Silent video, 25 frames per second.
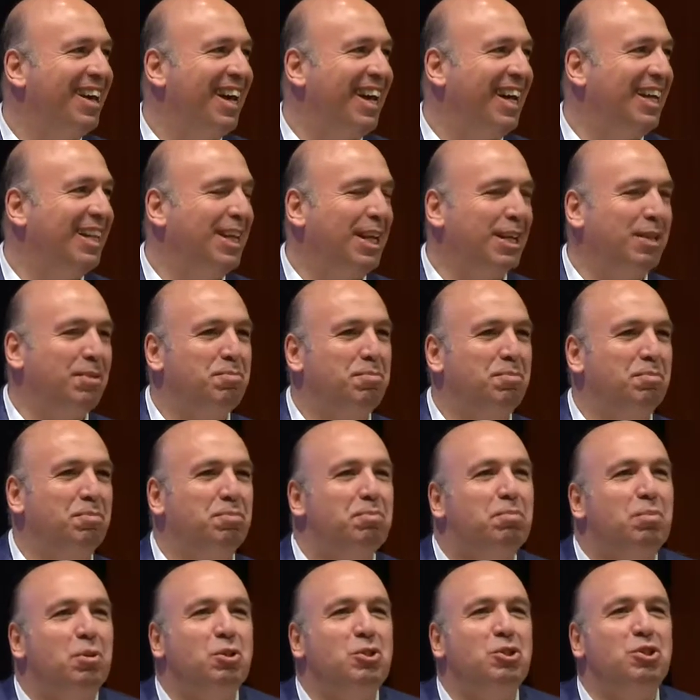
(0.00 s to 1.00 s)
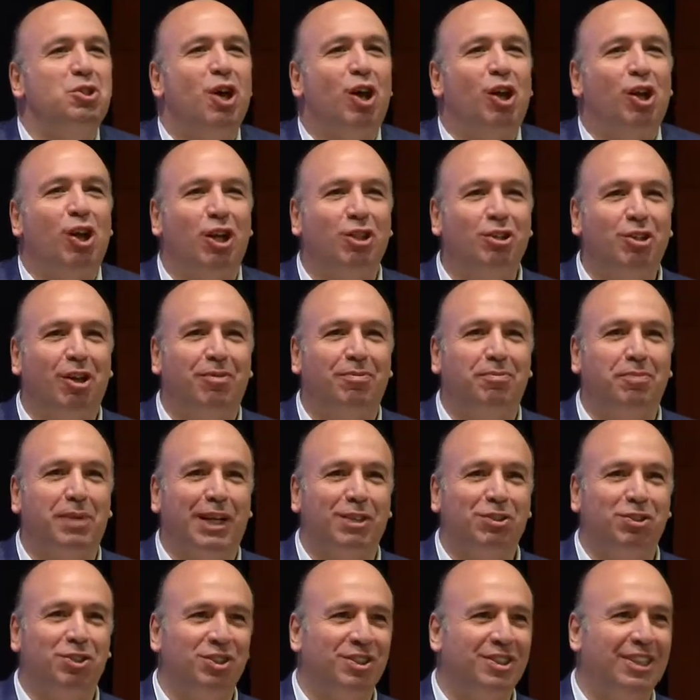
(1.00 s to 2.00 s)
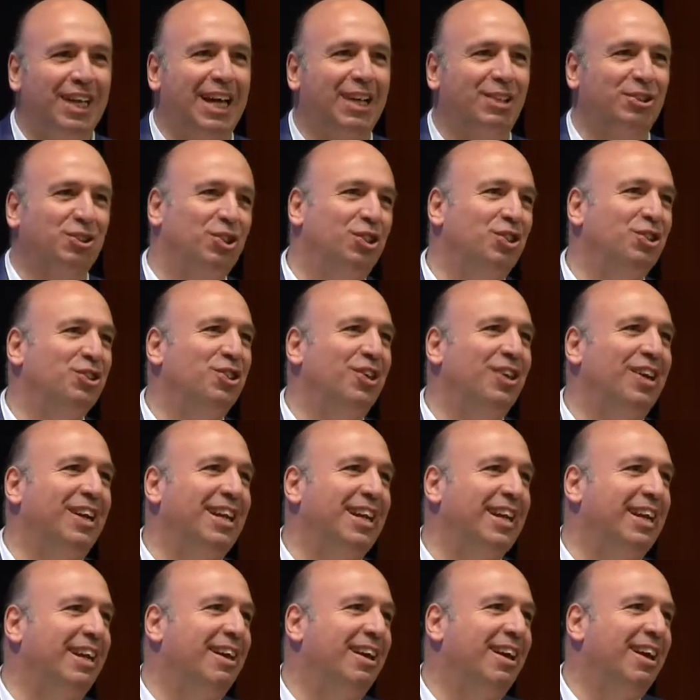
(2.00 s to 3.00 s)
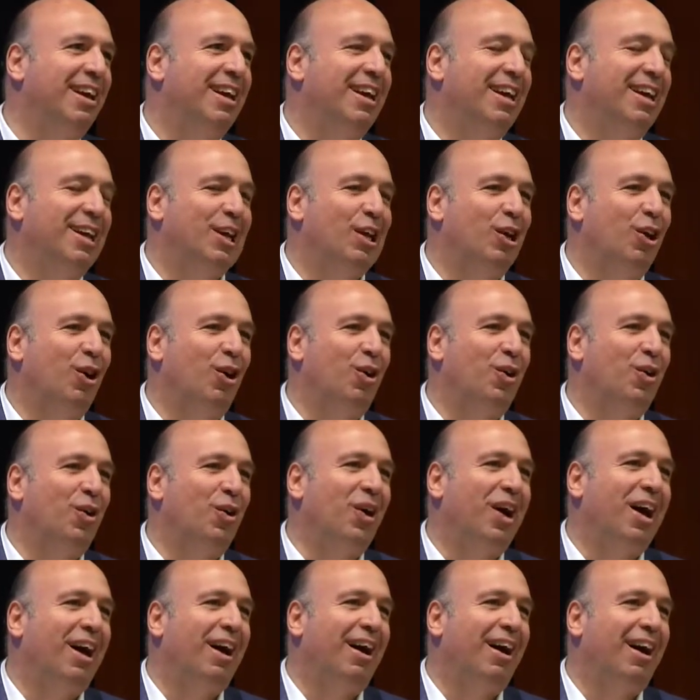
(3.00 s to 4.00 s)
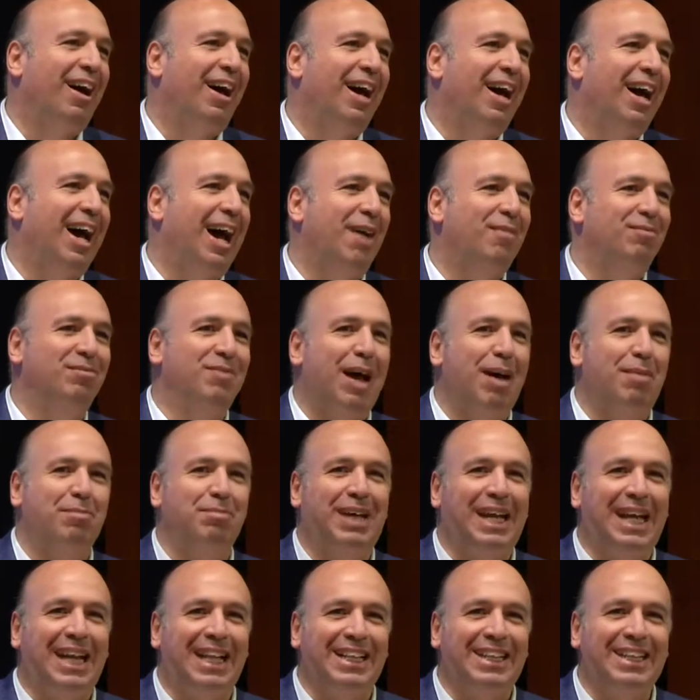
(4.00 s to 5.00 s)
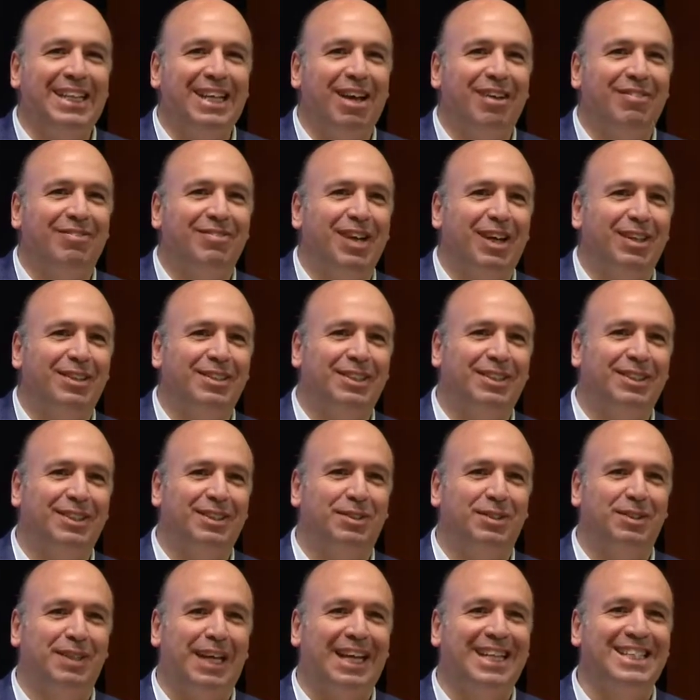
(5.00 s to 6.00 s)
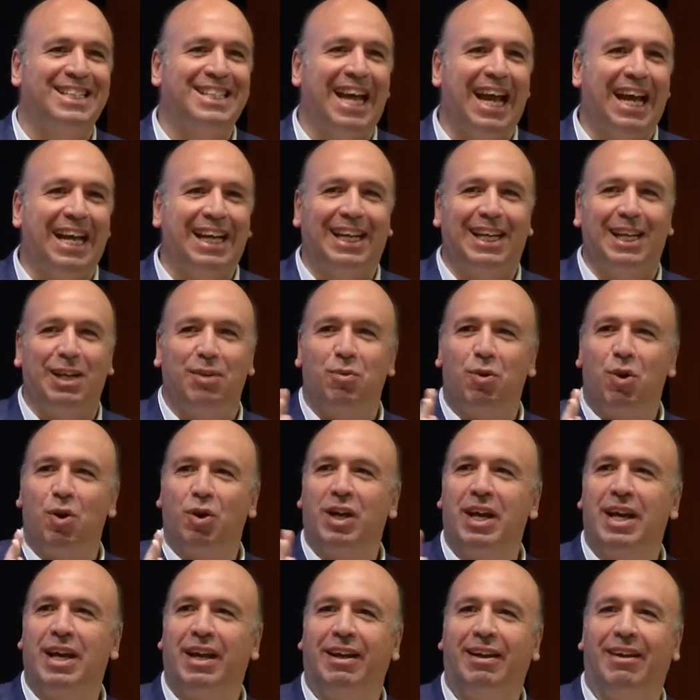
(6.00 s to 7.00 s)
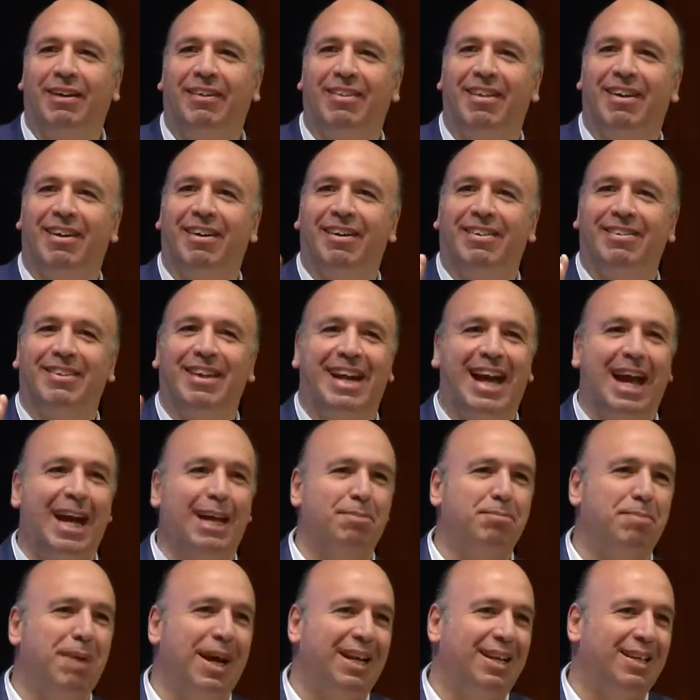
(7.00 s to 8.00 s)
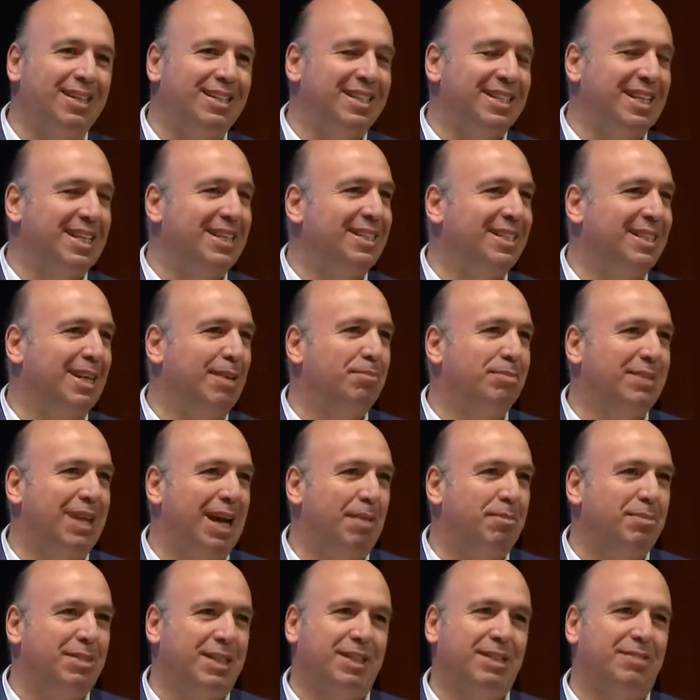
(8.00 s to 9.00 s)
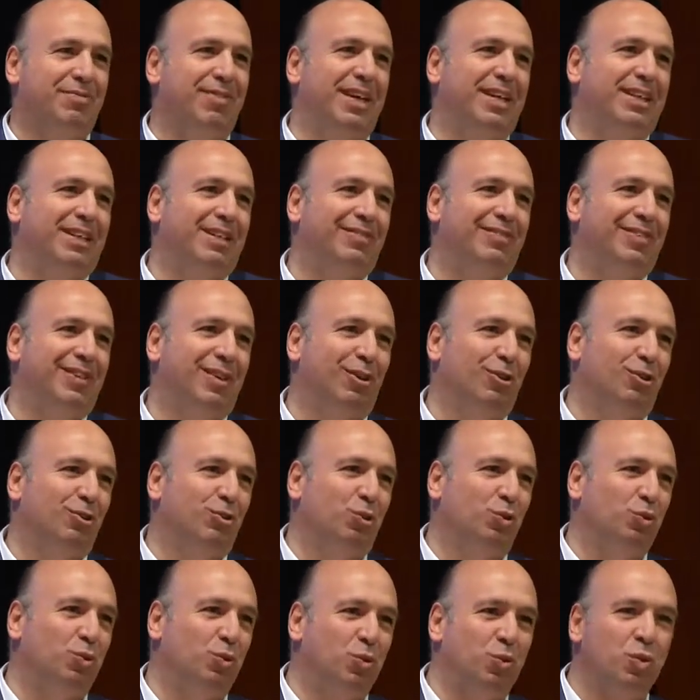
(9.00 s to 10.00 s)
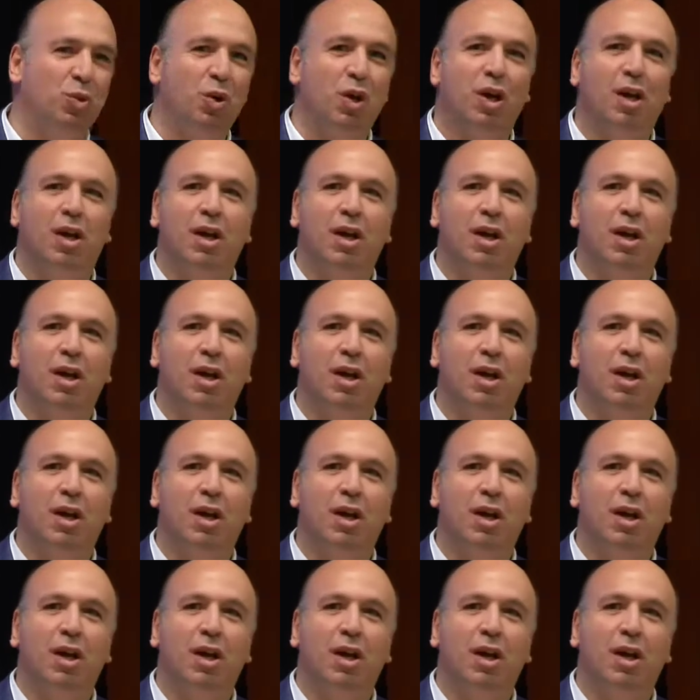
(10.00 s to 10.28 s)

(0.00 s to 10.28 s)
It puts a lot of pressure. I certainly, I'm guilty of not exactly walking the right balance, and sometimes it's very difficult to do.